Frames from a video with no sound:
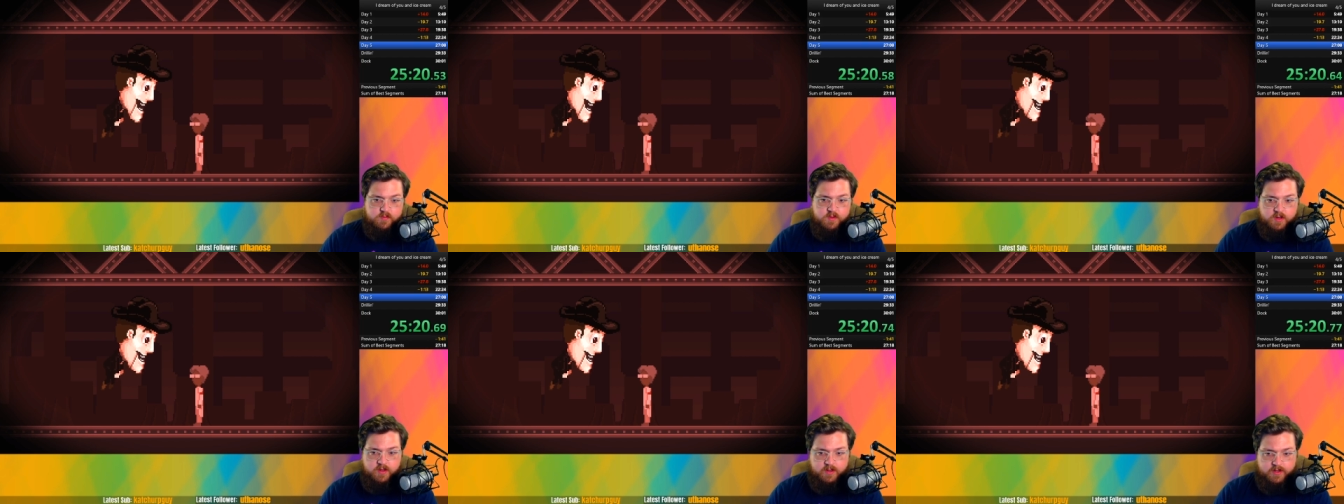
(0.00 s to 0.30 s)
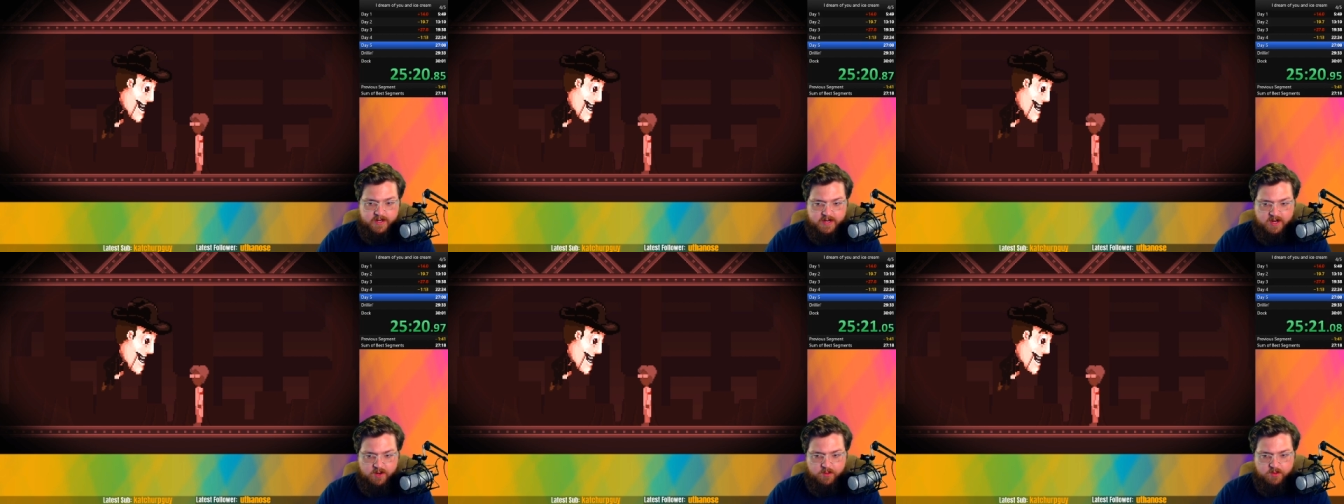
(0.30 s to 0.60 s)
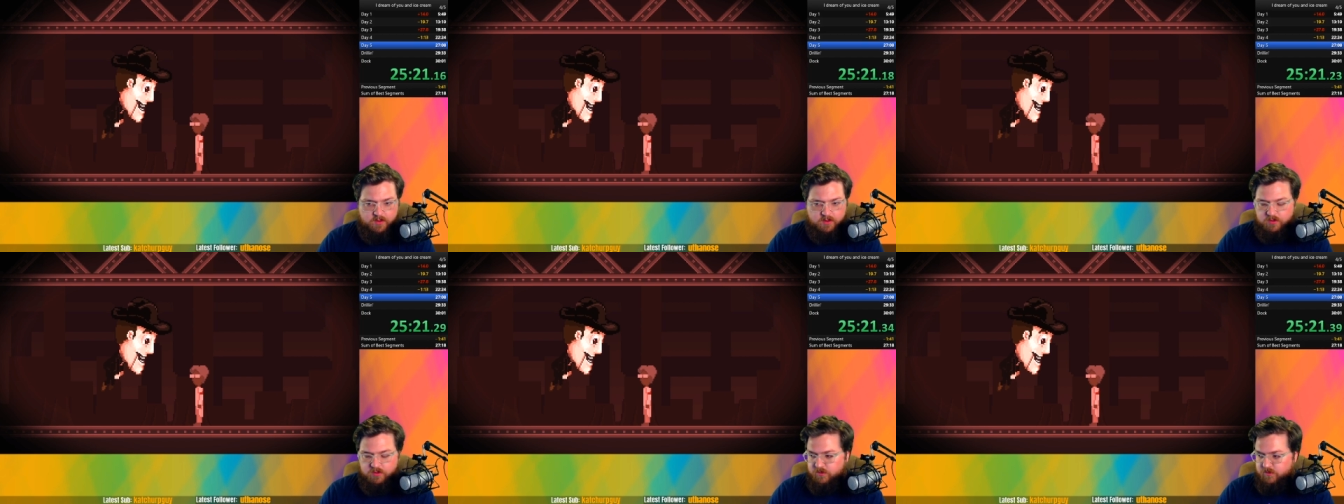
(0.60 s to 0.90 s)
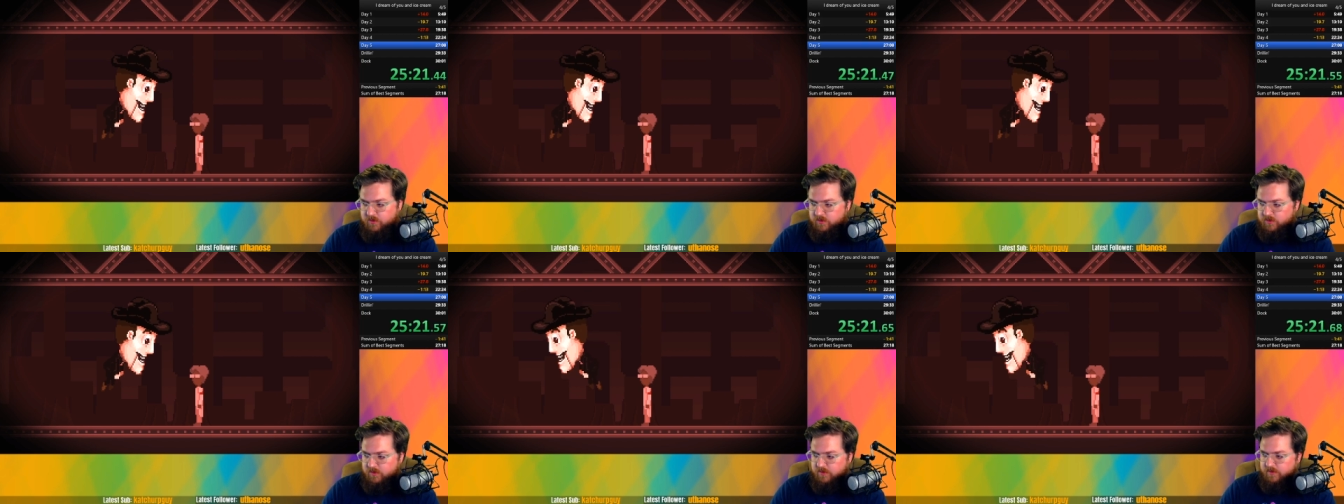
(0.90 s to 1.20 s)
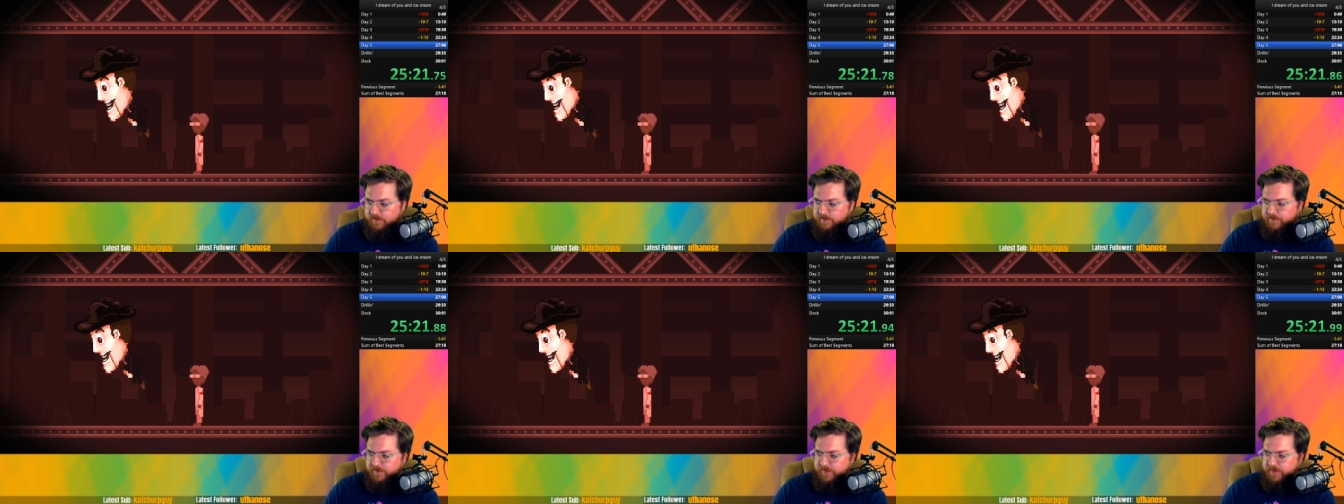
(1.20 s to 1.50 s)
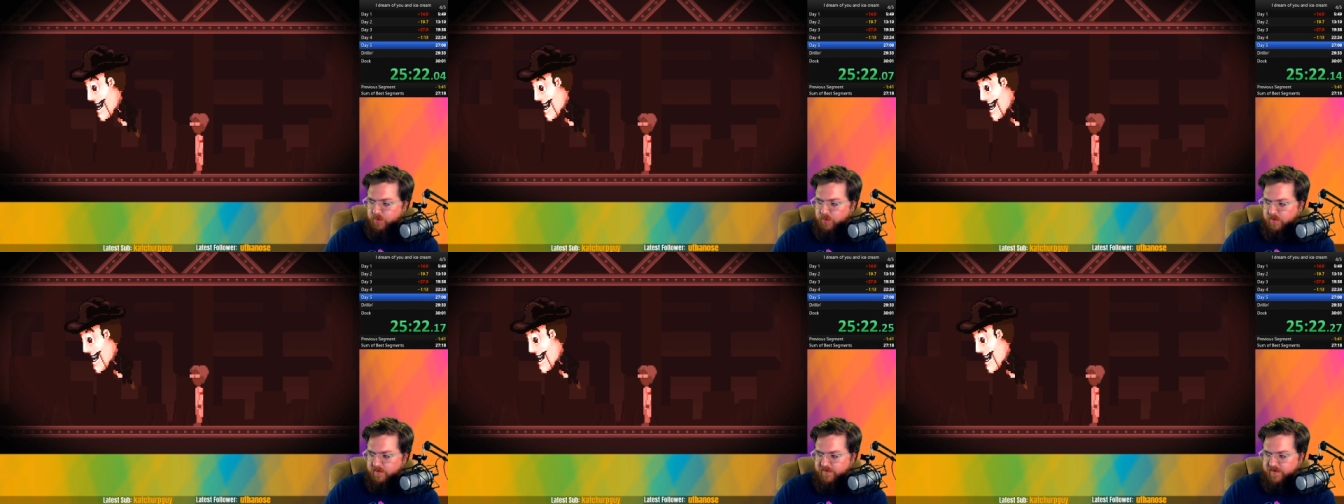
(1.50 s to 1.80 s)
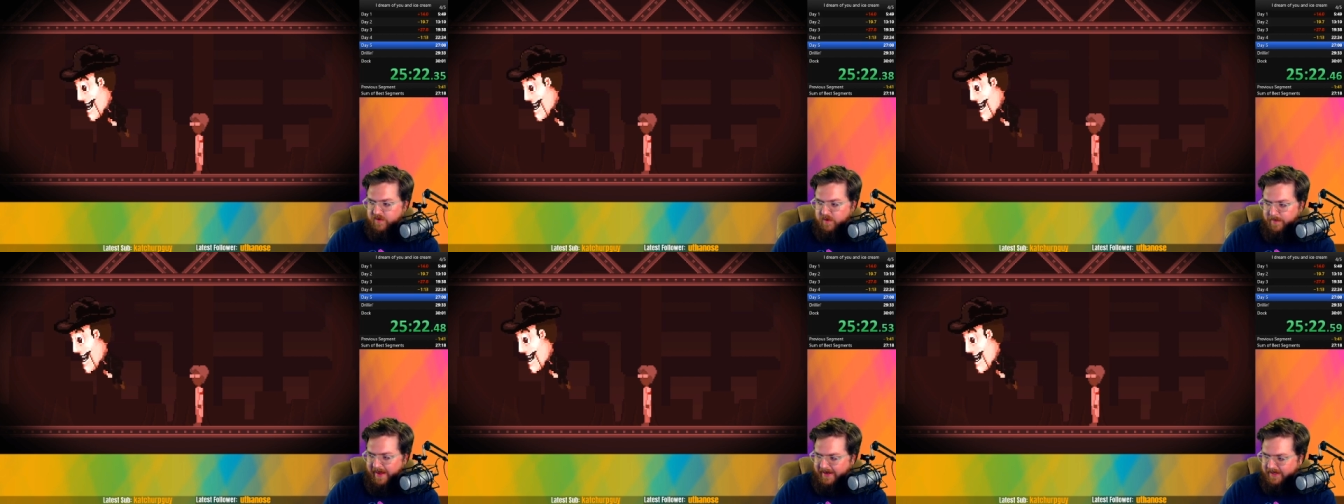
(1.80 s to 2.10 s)
Again, I will
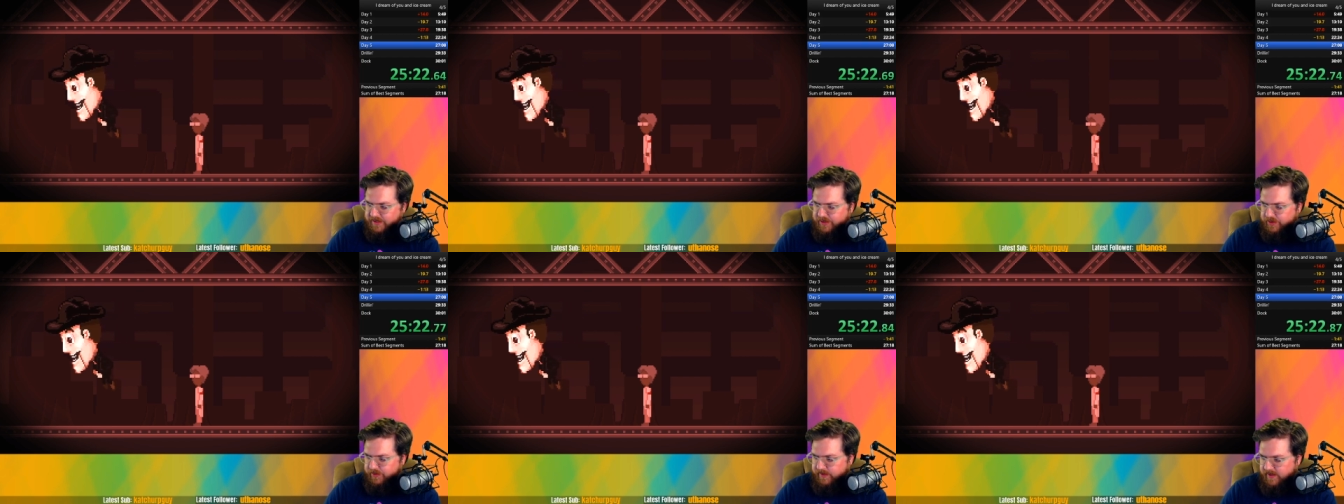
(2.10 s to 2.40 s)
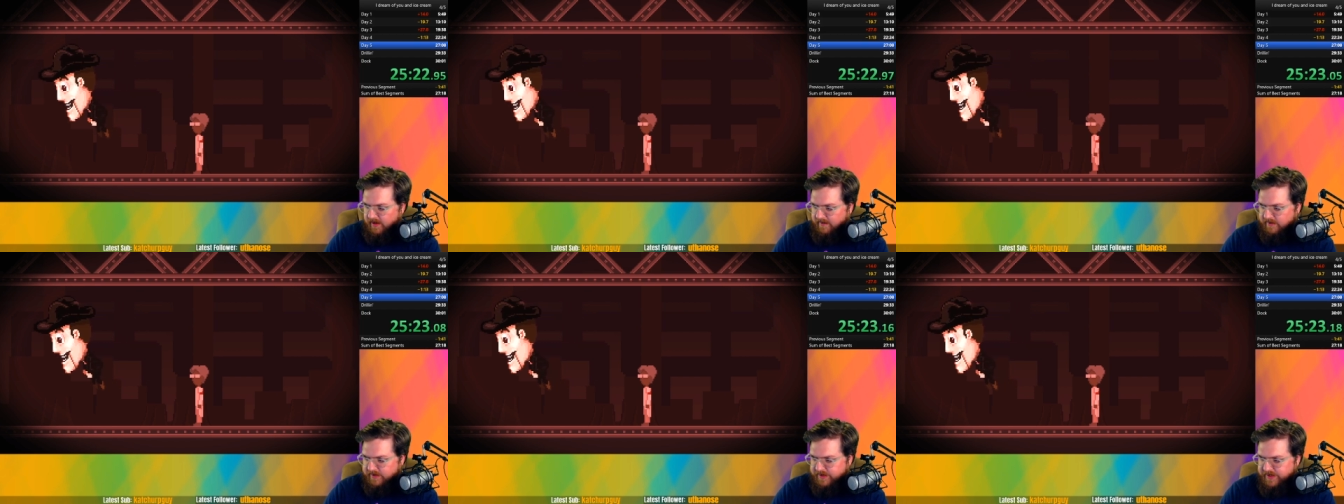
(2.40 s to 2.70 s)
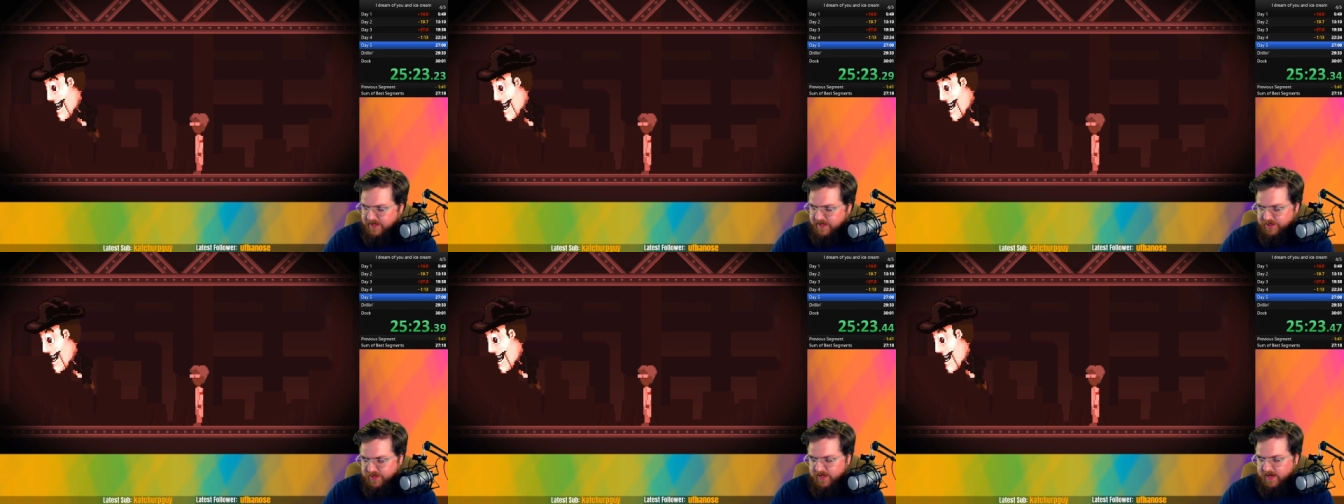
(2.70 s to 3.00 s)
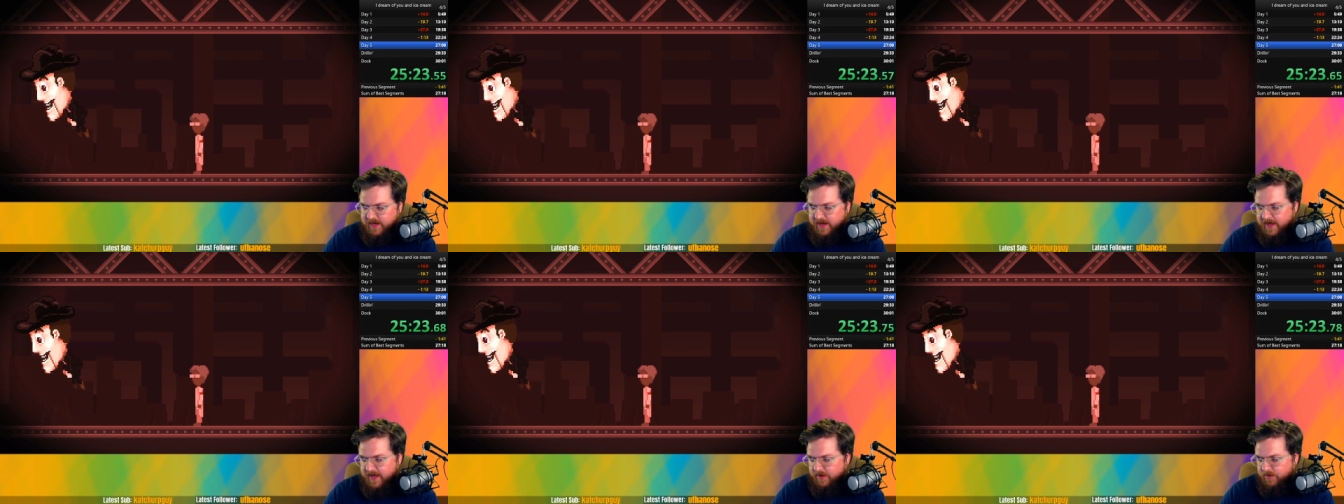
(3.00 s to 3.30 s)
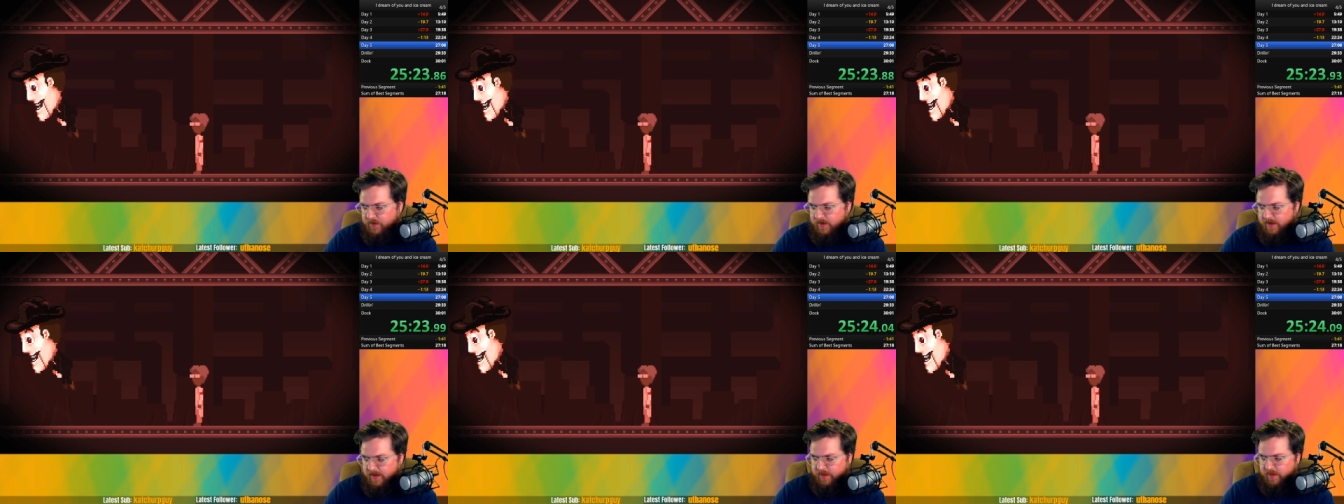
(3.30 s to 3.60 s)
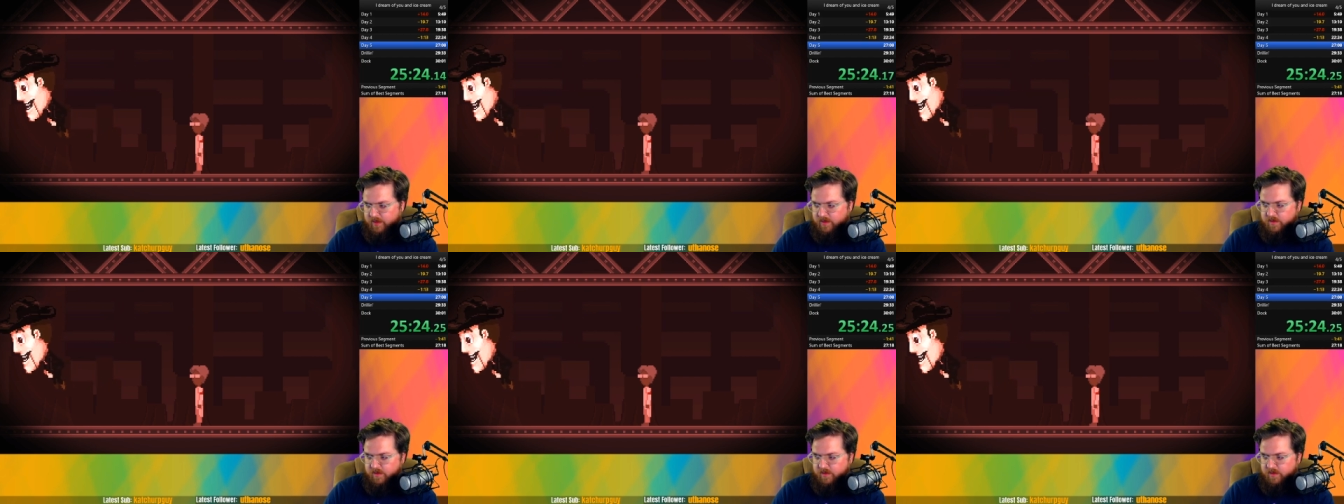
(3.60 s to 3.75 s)
refer back to a conversation that I had with